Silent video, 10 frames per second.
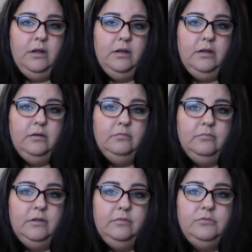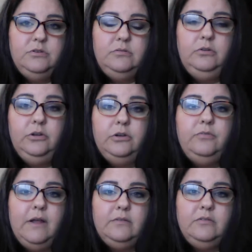a
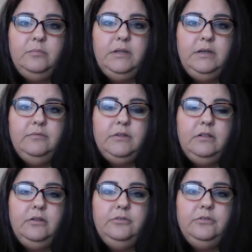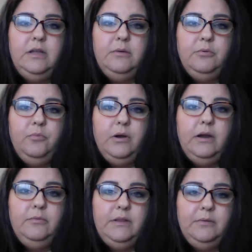good facsimile of the clothes that they were
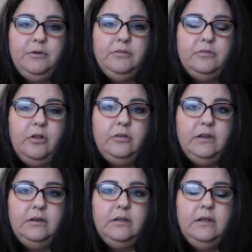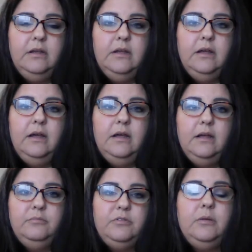wearing when they were assaulted.
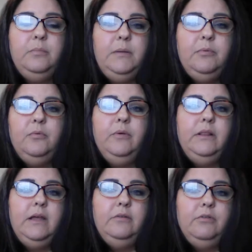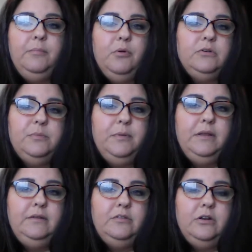Some people, when they report to
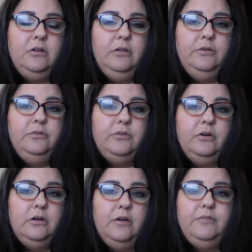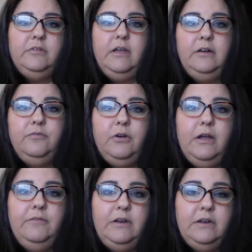police, their clothes are confiscated for
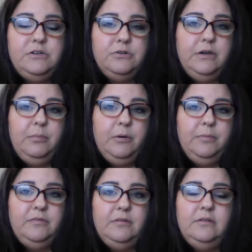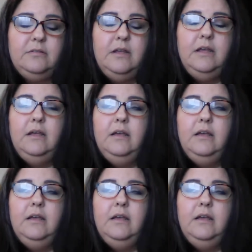evidentiary purposes.